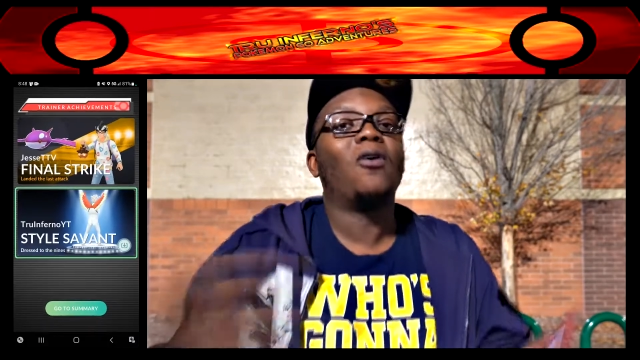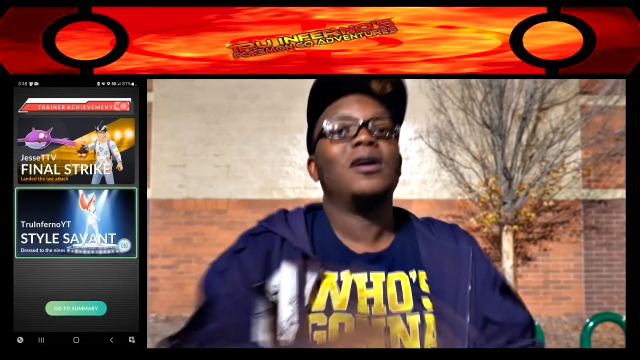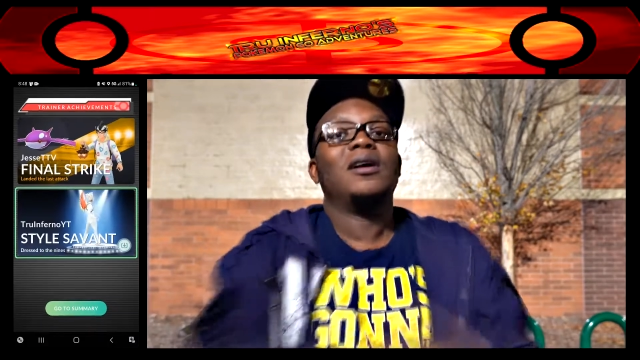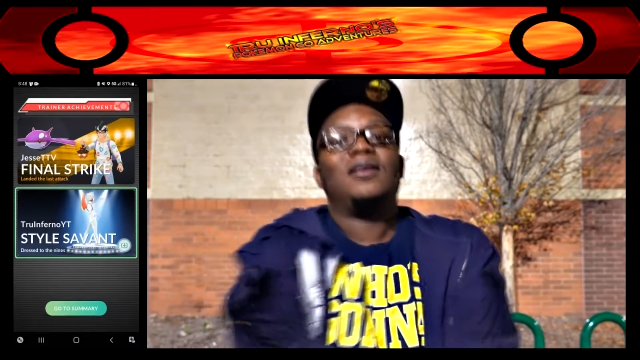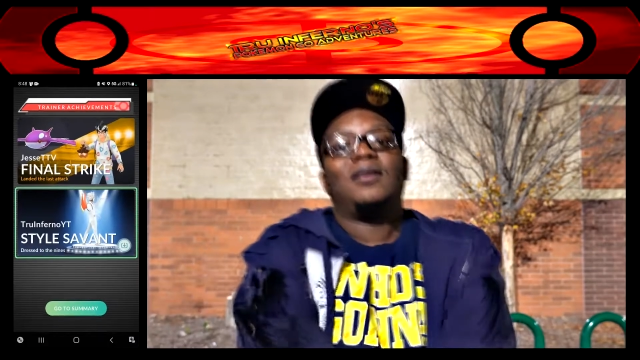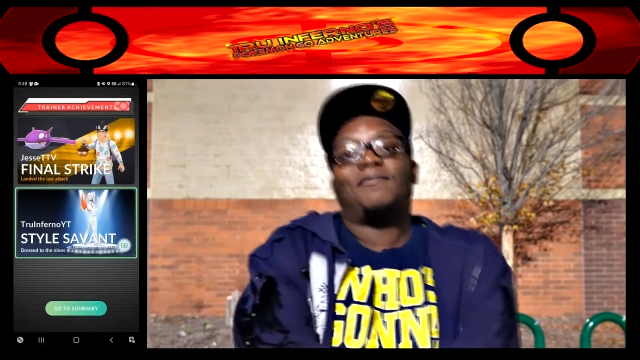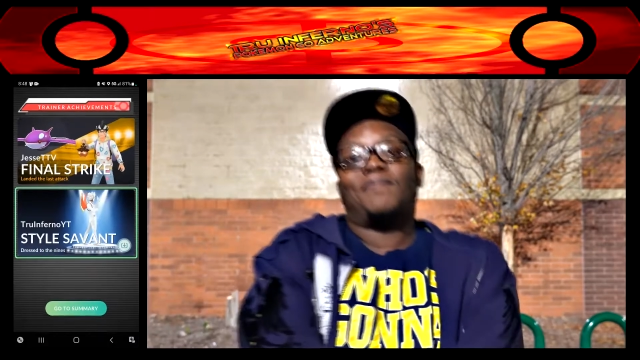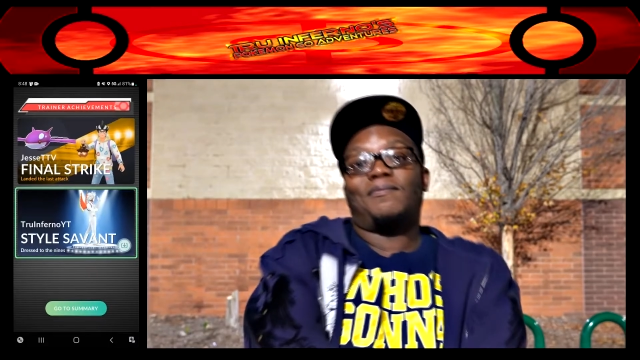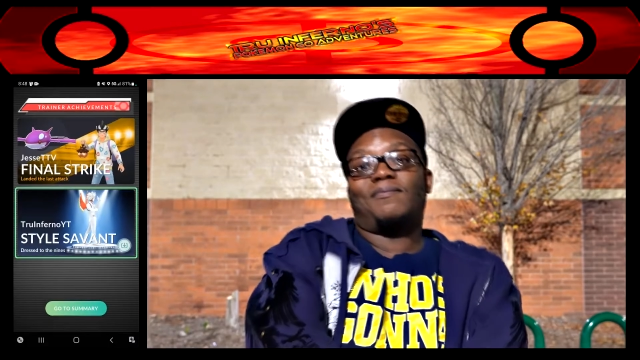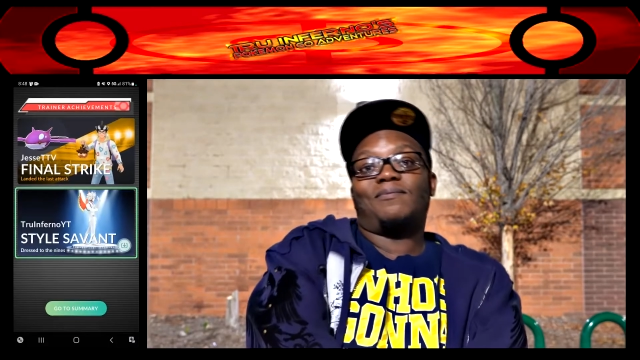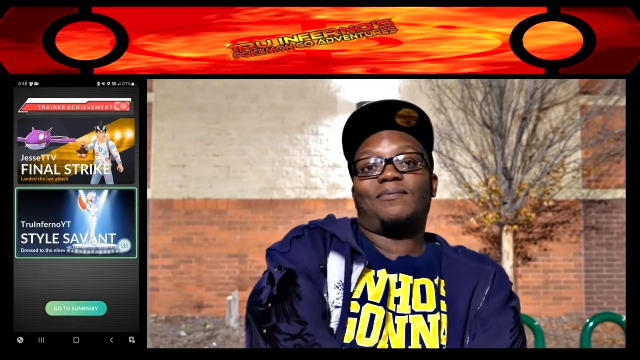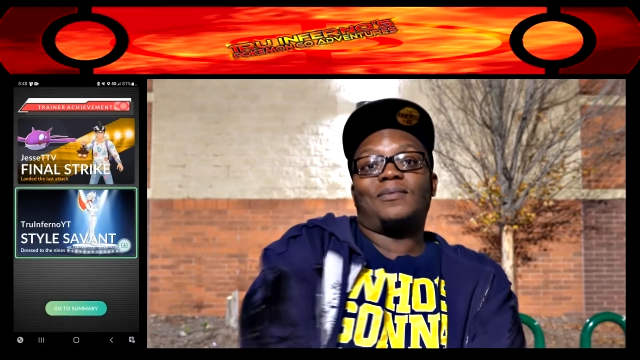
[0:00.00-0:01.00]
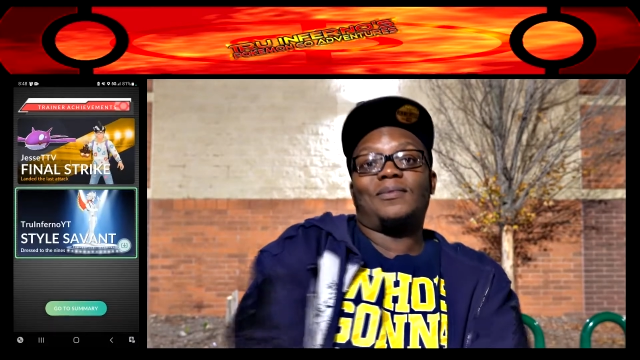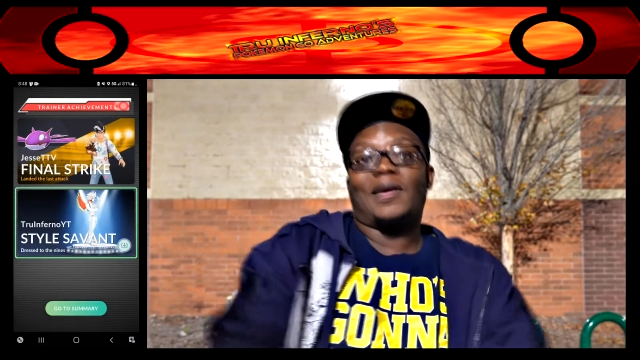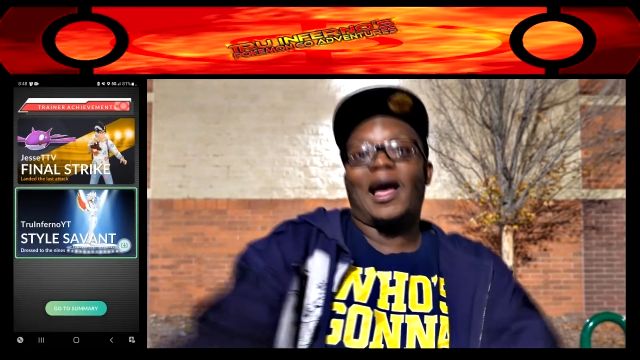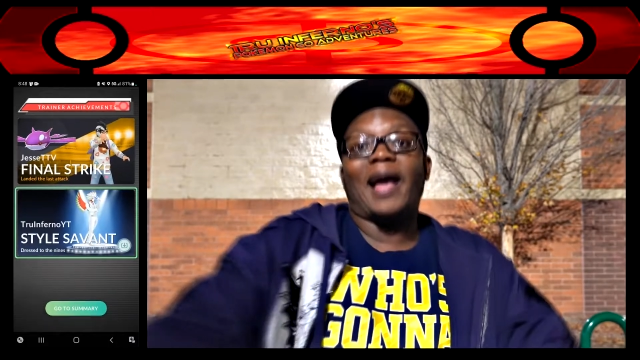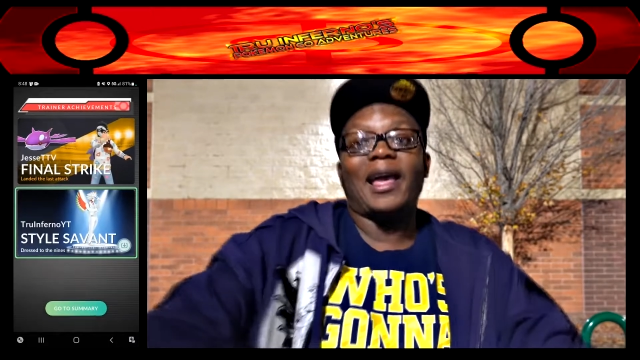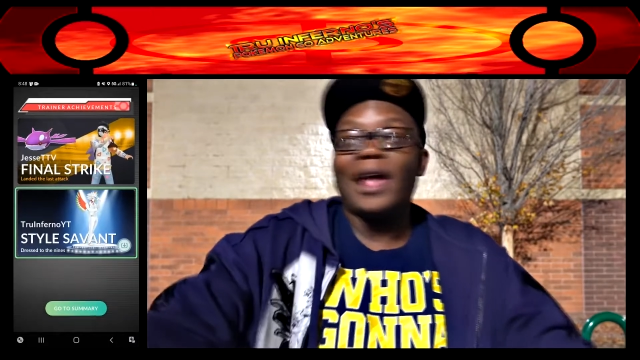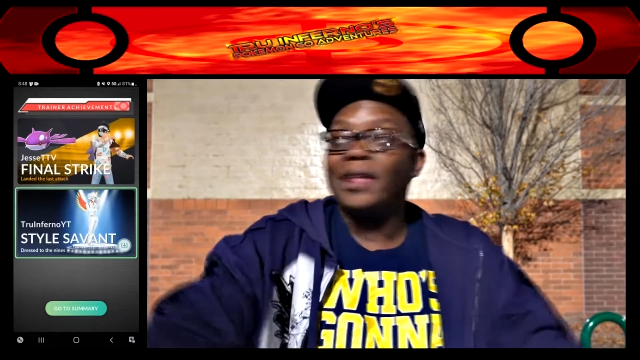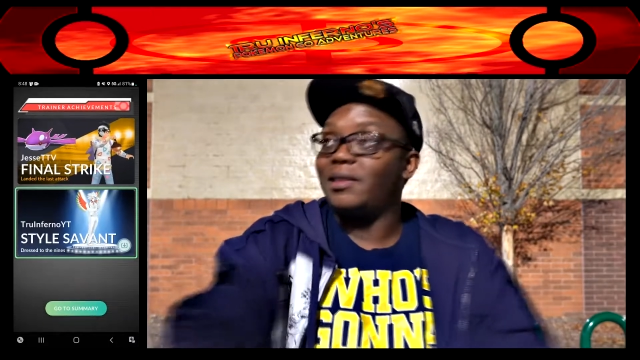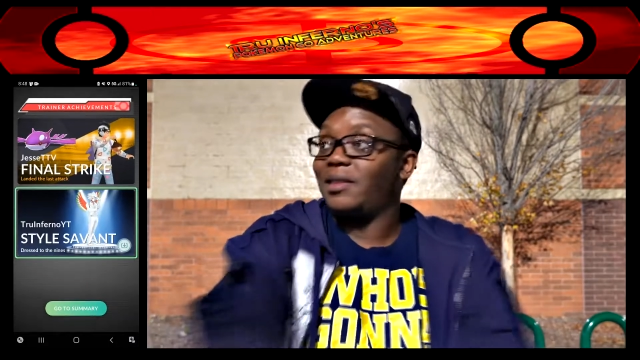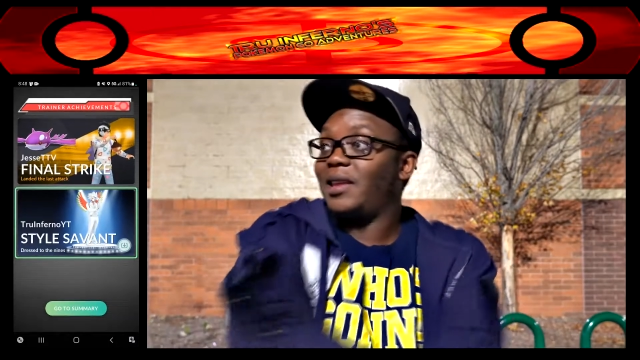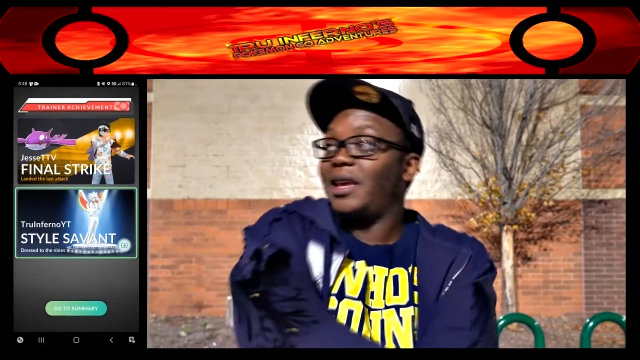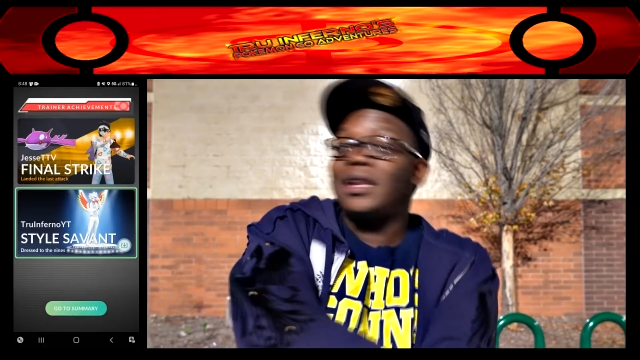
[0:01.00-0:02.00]
I
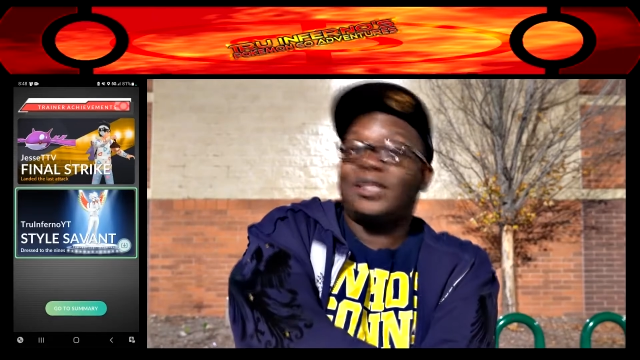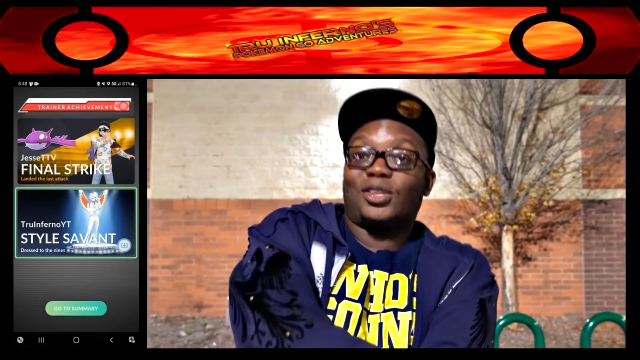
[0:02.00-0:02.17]
got these